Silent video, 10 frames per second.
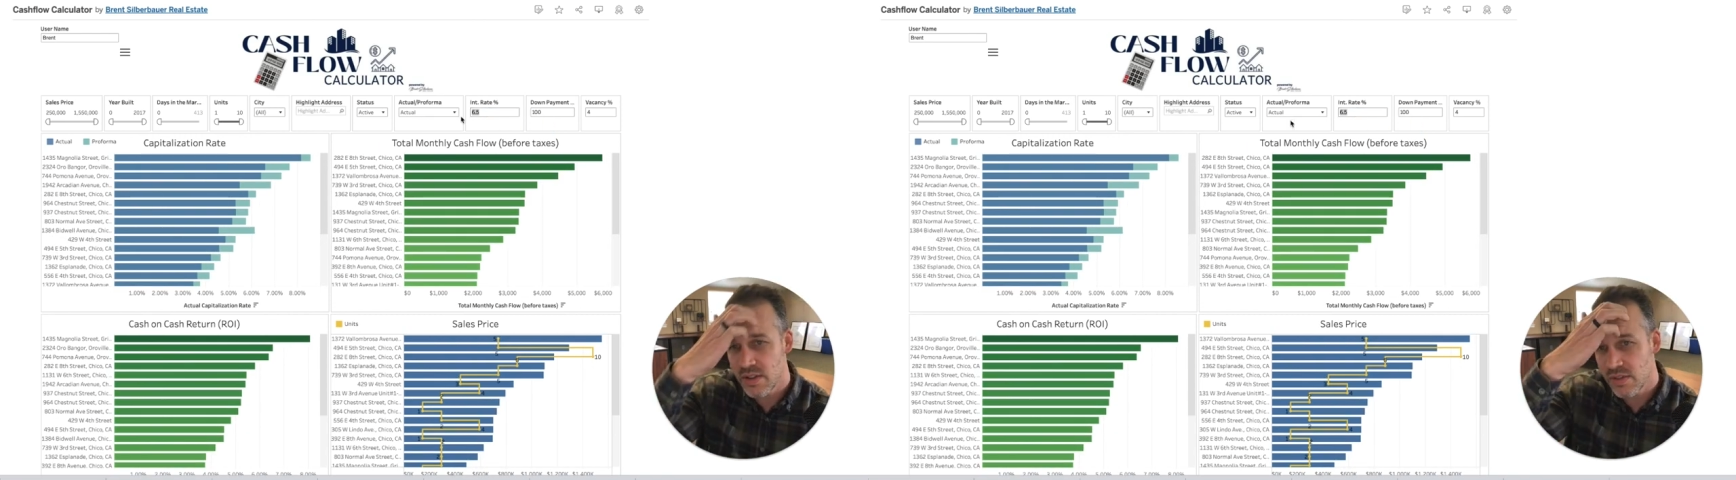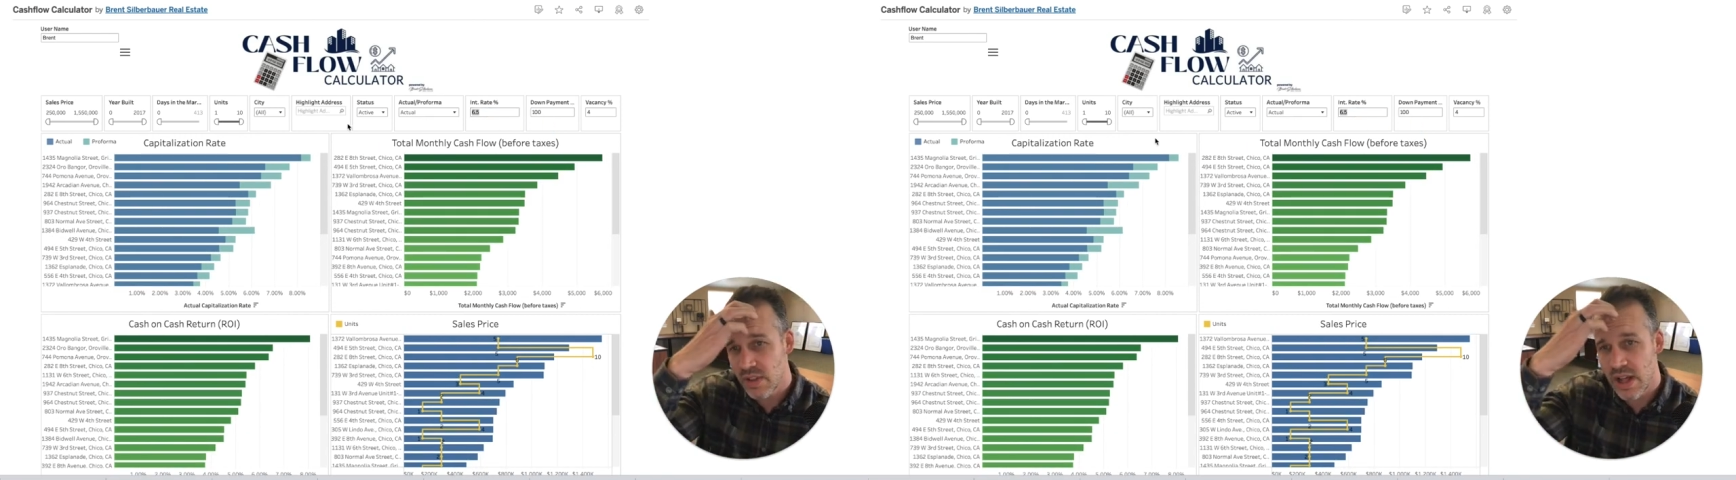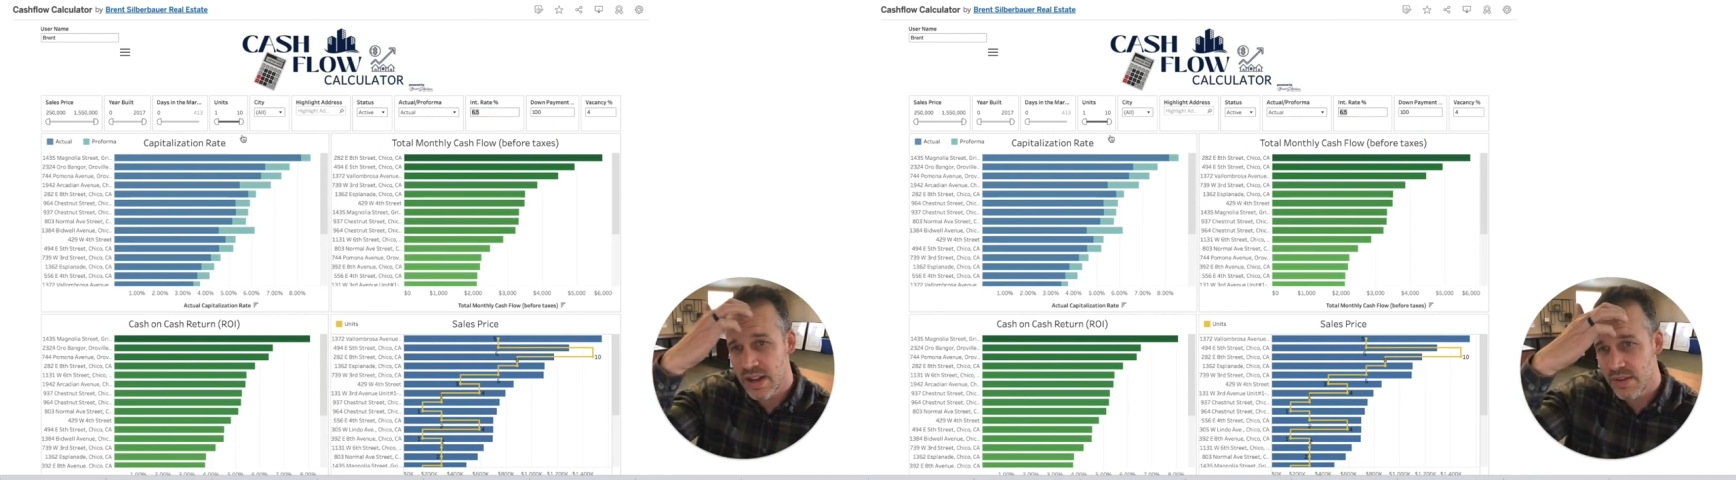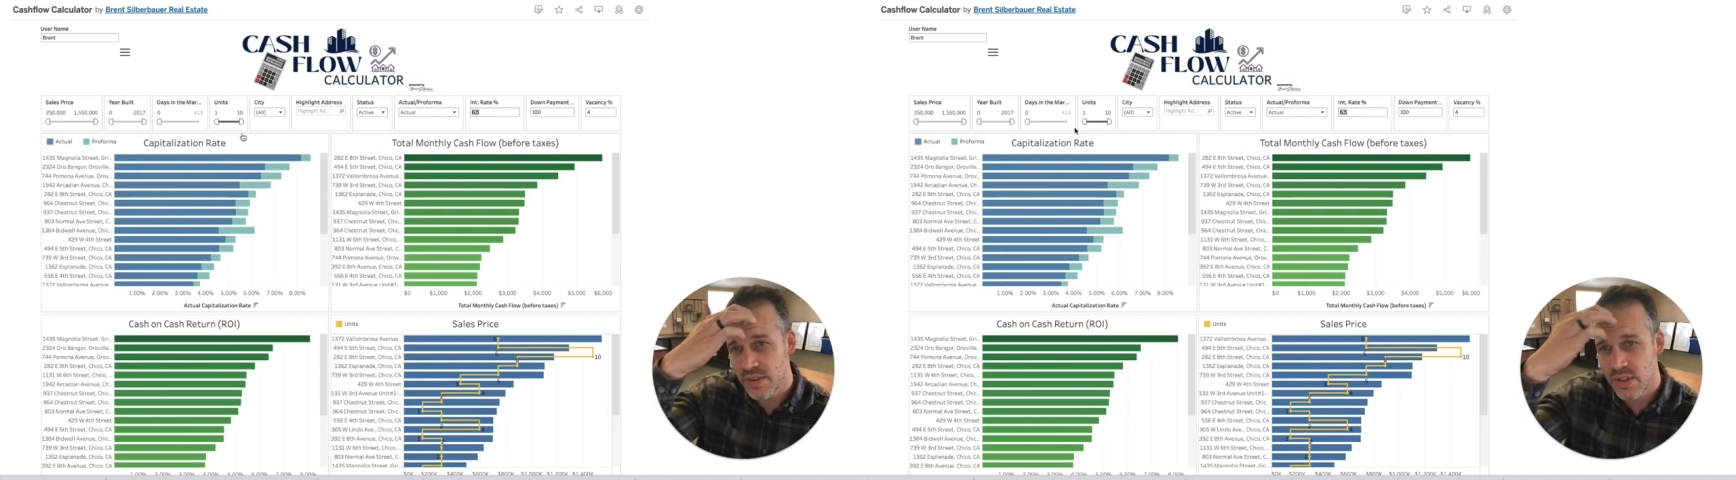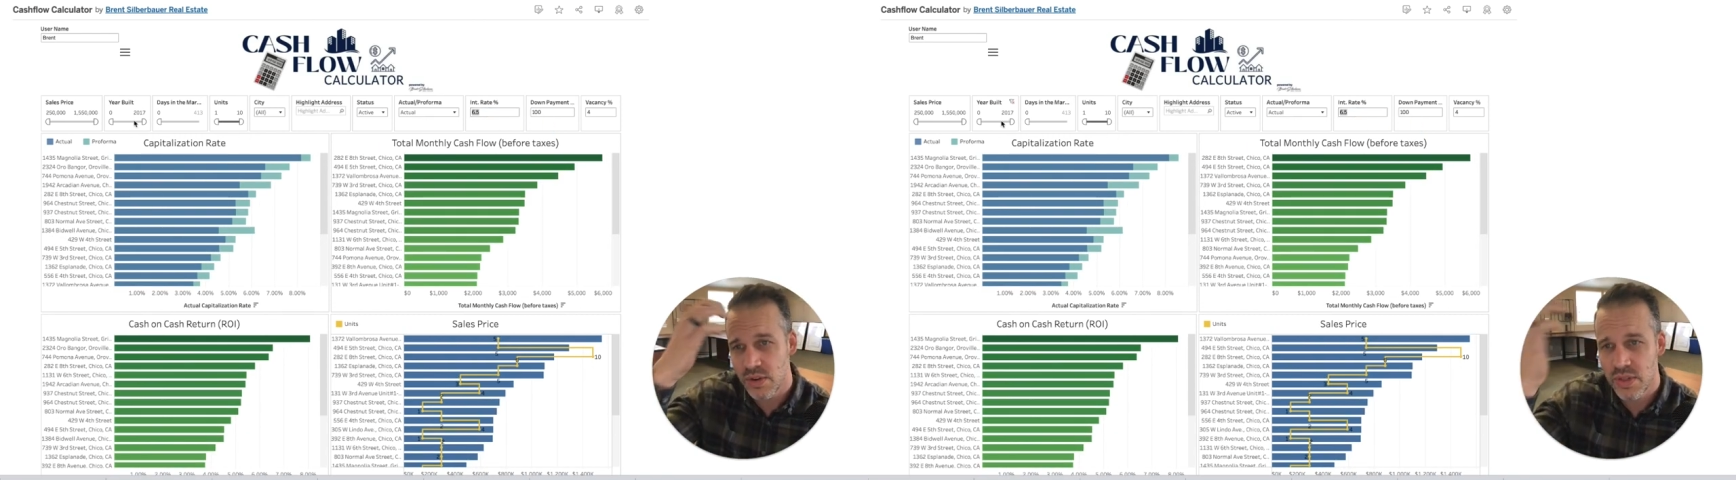There's a lot of
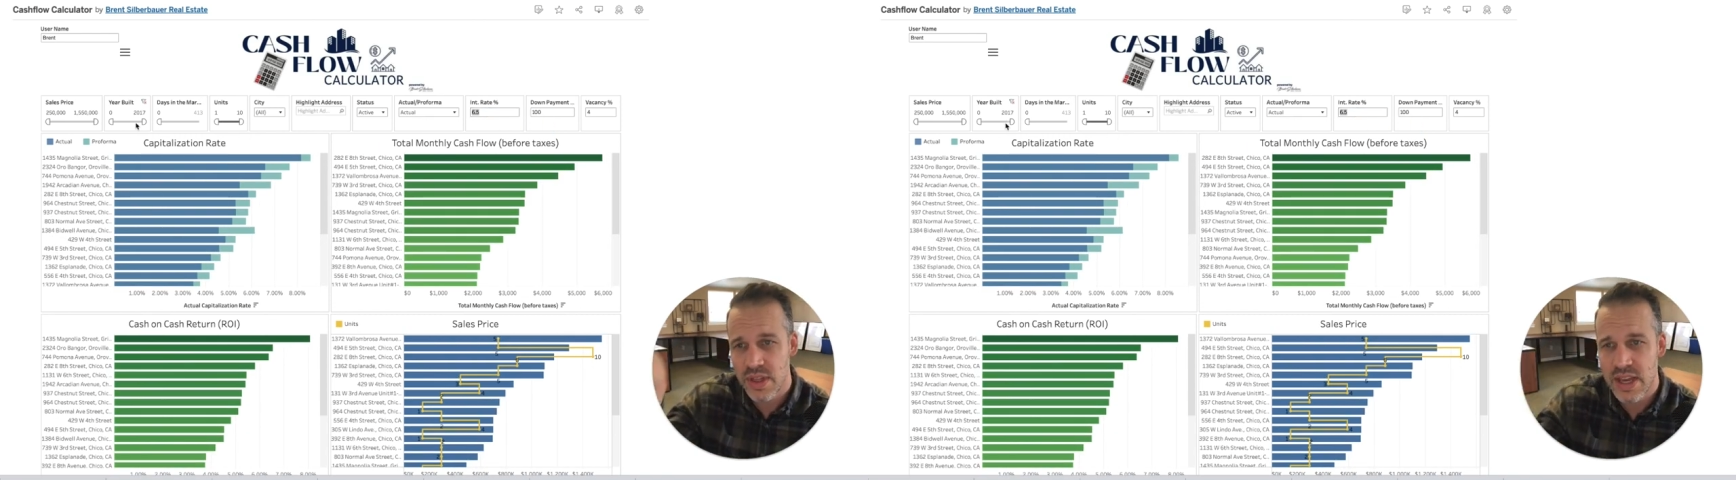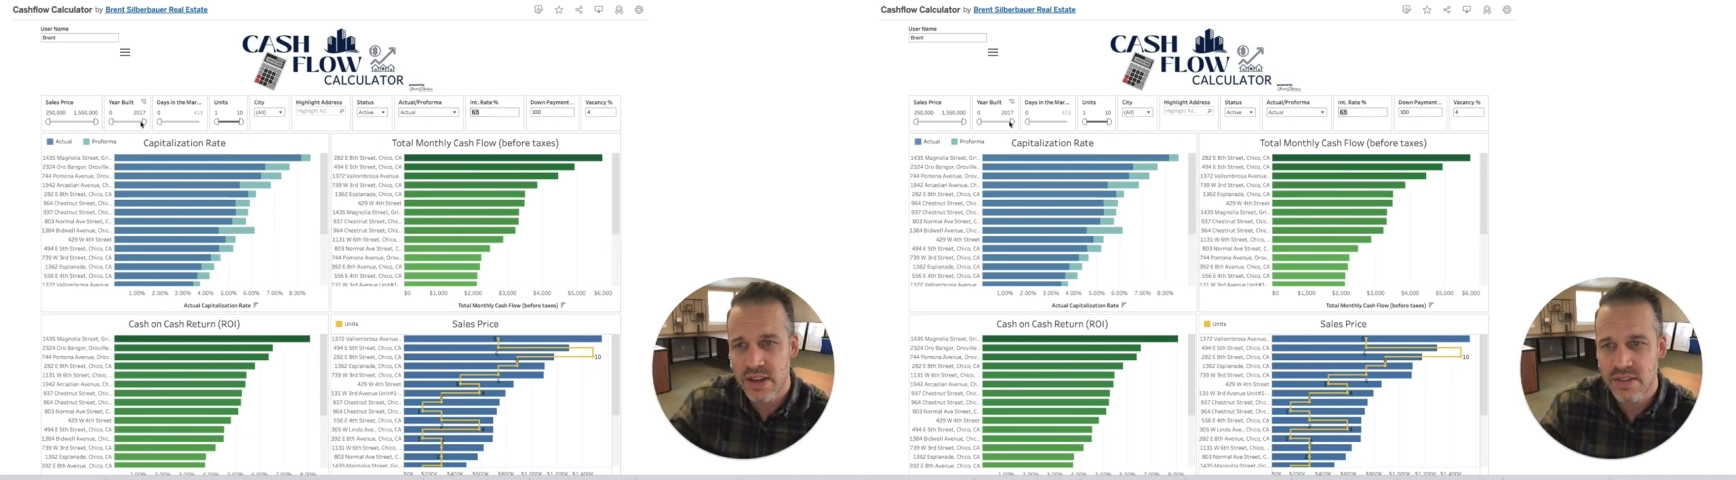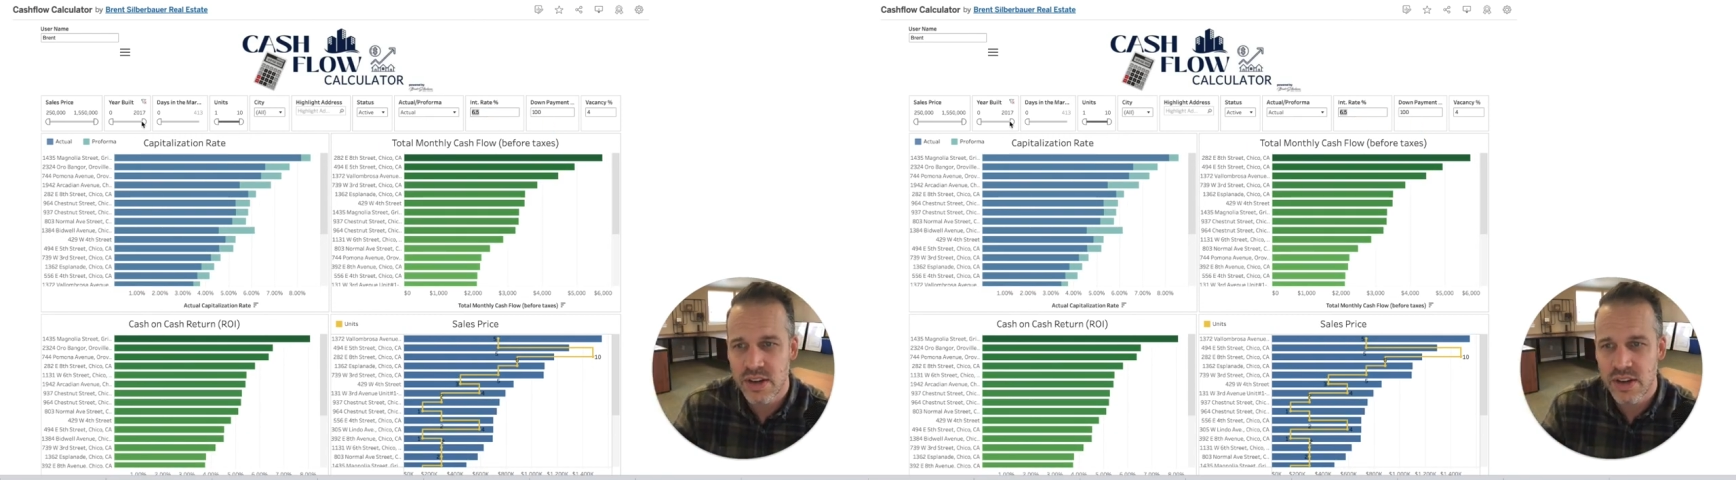different little things.